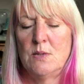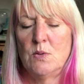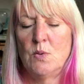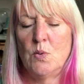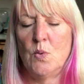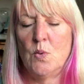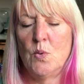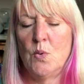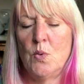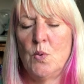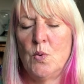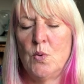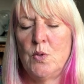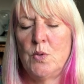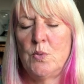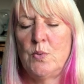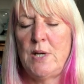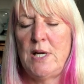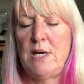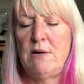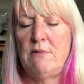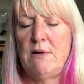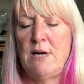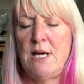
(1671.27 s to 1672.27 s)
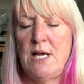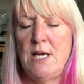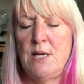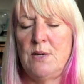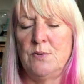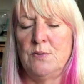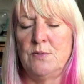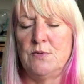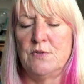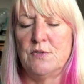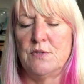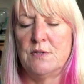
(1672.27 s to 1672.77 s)
all the way
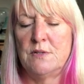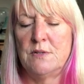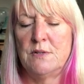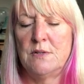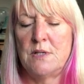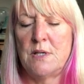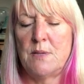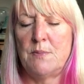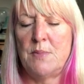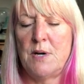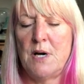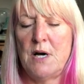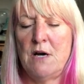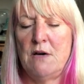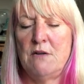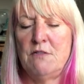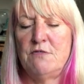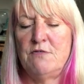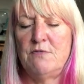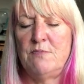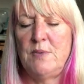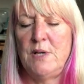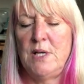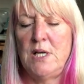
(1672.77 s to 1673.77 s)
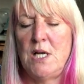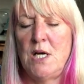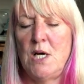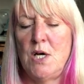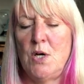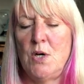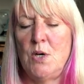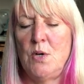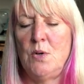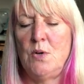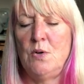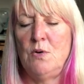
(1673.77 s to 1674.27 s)
around, above,
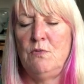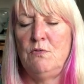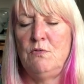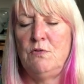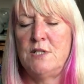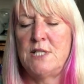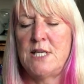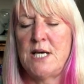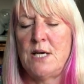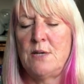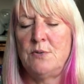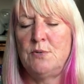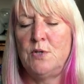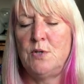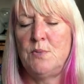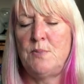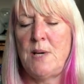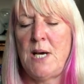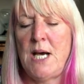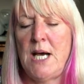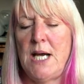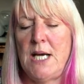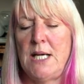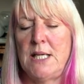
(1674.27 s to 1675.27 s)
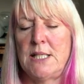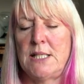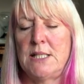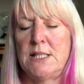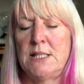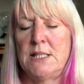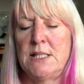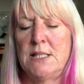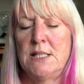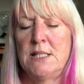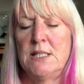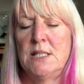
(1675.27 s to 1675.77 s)
below, down your
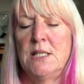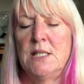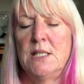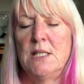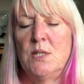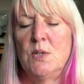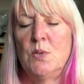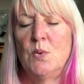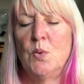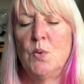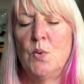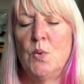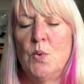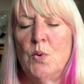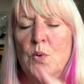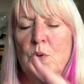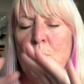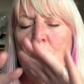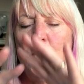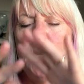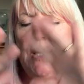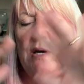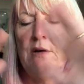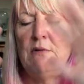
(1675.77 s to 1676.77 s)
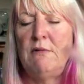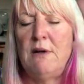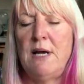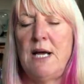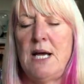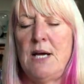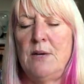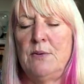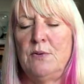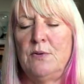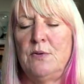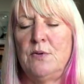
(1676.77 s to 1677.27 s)
back, all the way
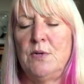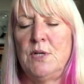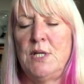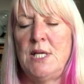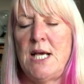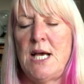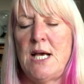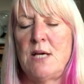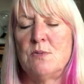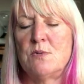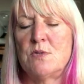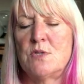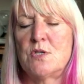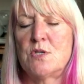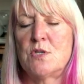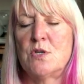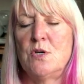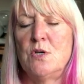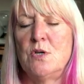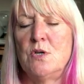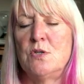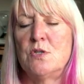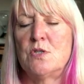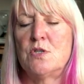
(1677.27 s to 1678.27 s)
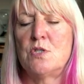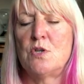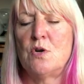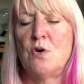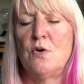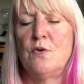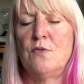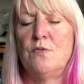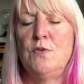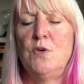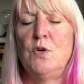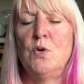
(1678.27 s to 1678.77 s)
around on the outskirts
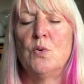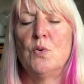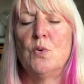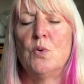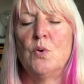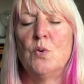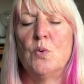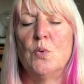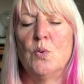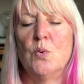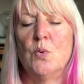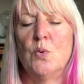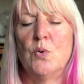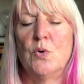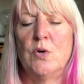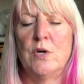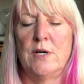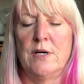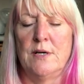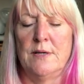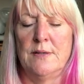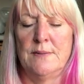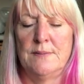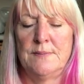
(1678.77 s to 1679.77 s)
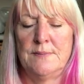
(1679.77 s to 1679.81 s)
of your aura.